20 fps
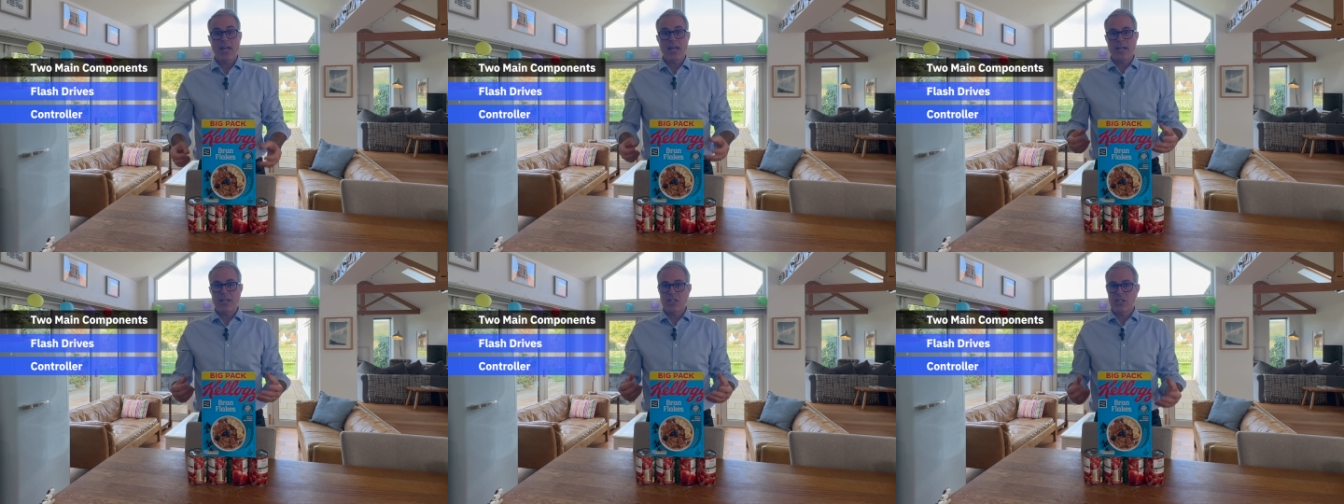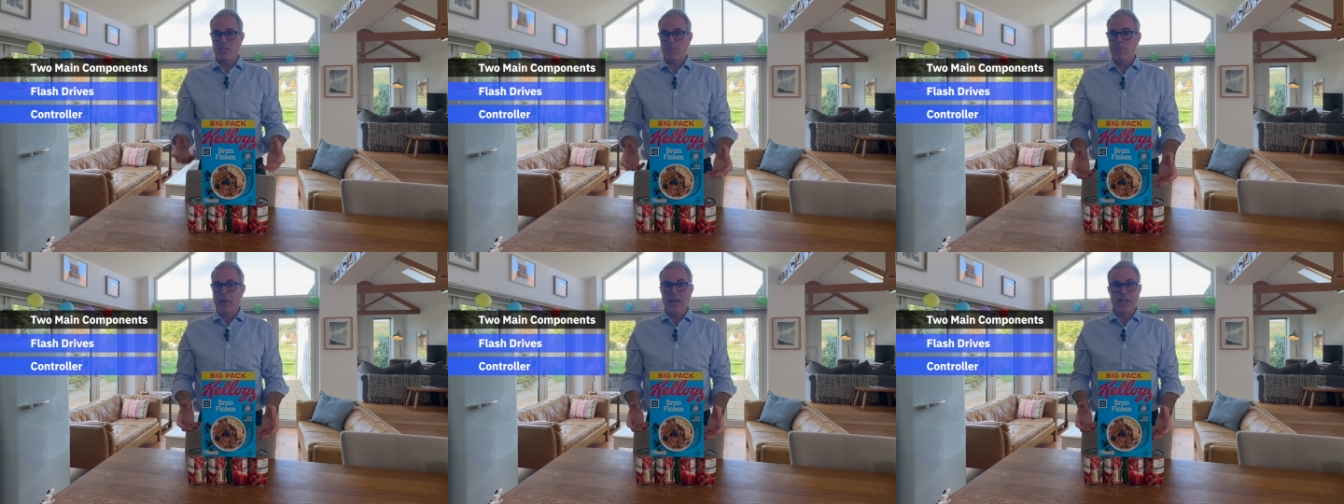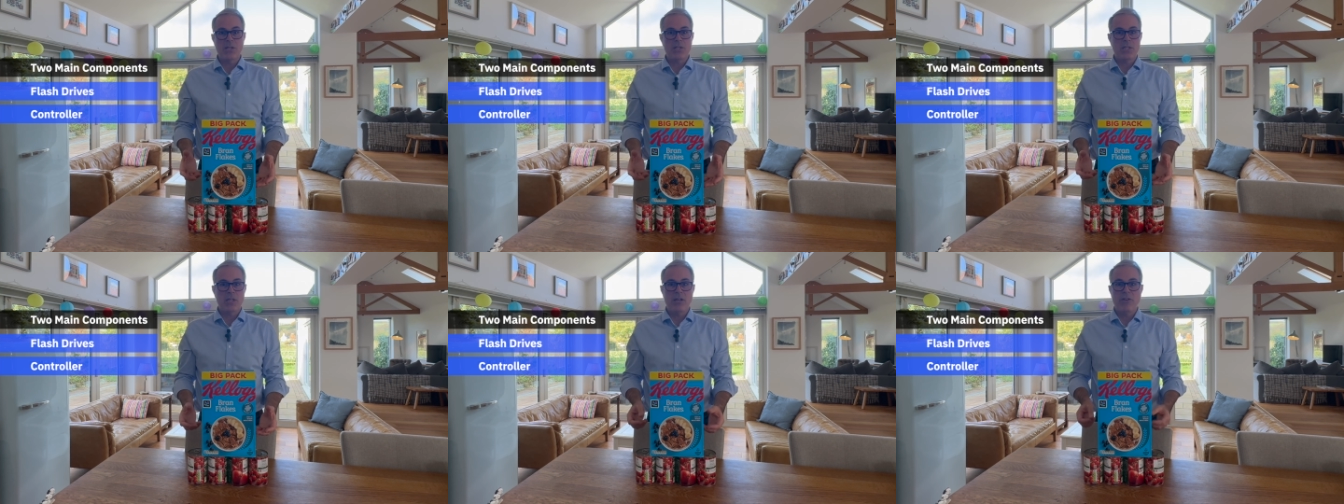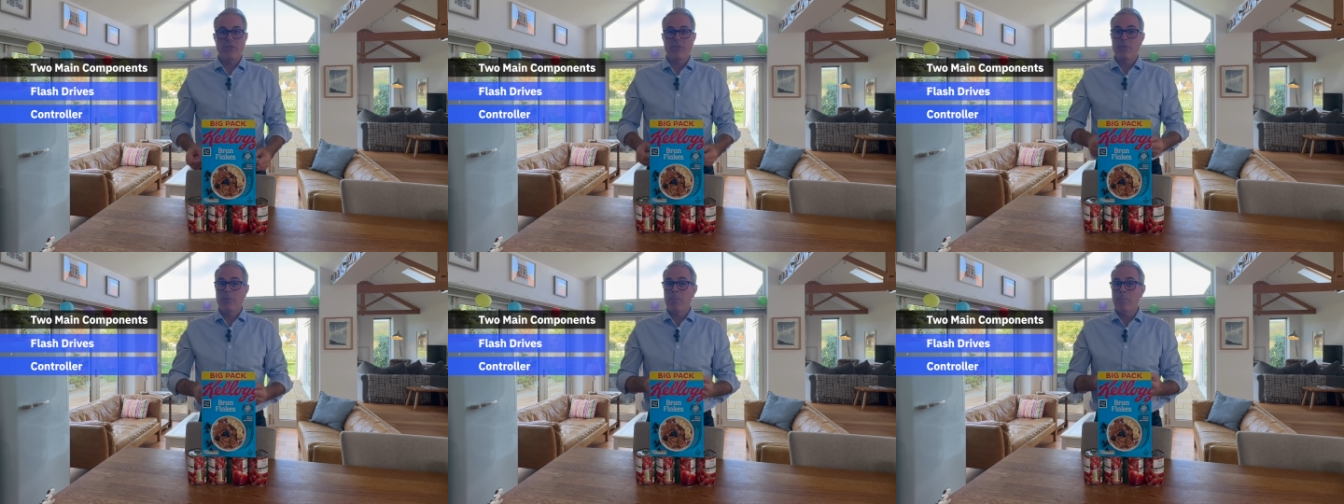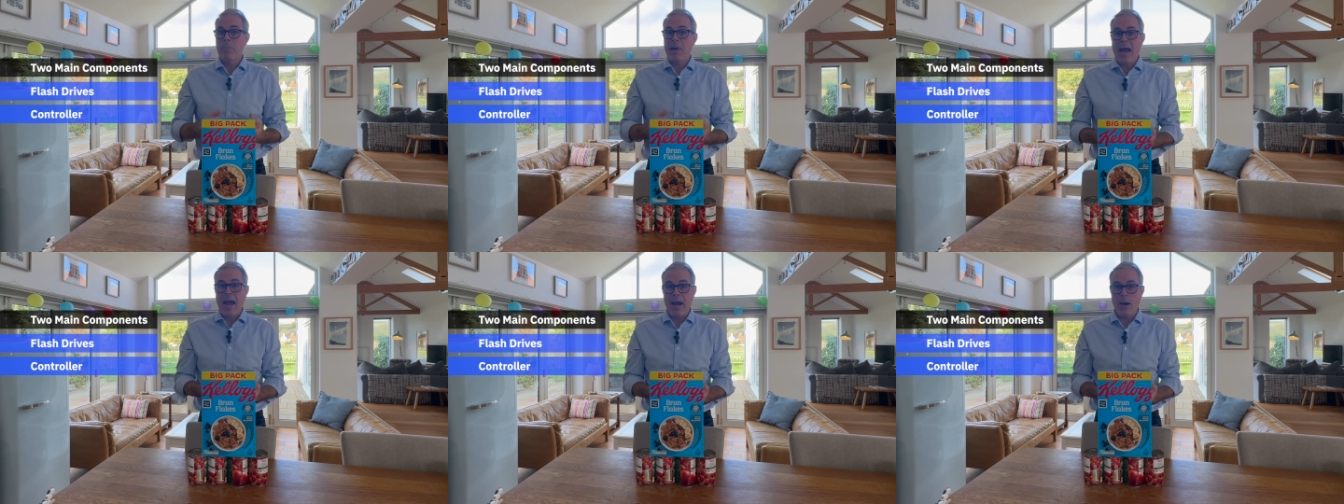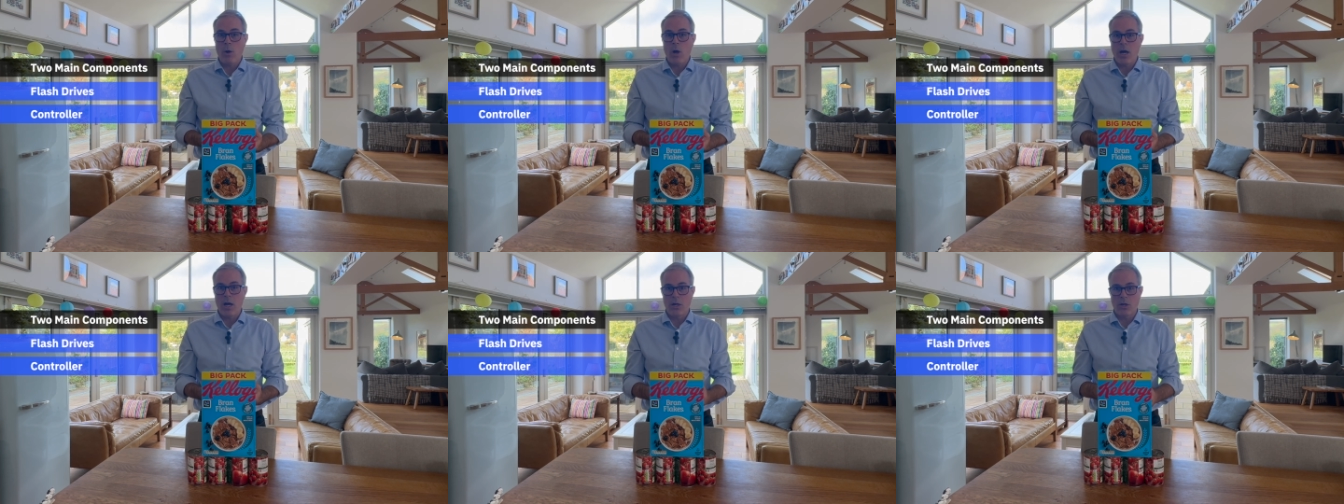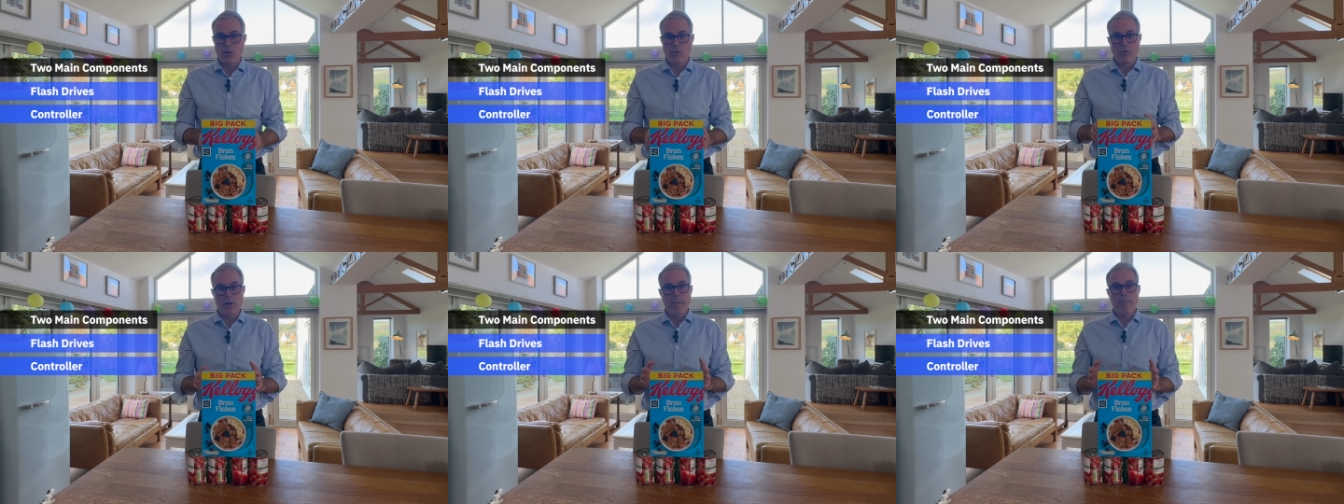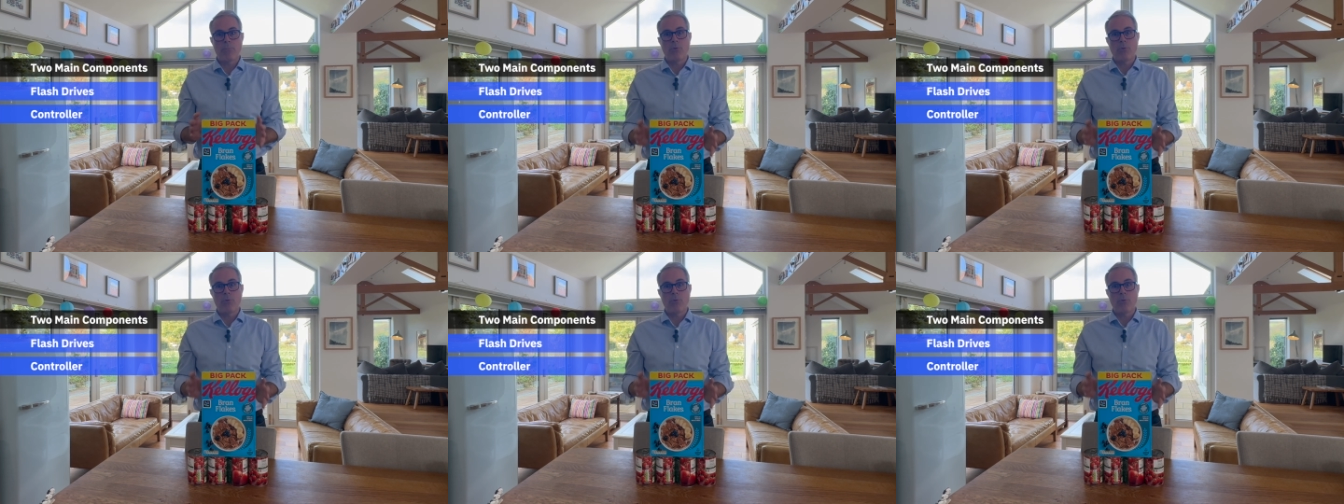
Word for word: expensive, power-hungry